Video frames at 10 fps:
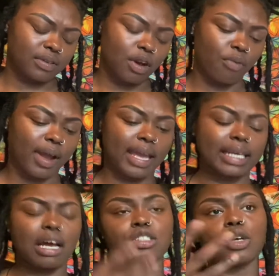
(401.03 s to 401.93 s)
All right.
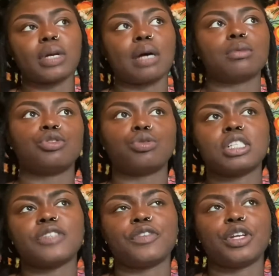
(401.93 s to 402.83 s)
And also, when I was doing
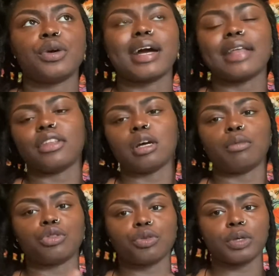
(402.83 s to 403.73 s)
this video, I got the
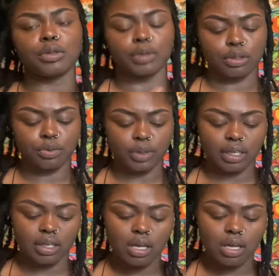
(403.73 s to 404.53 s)
number 333,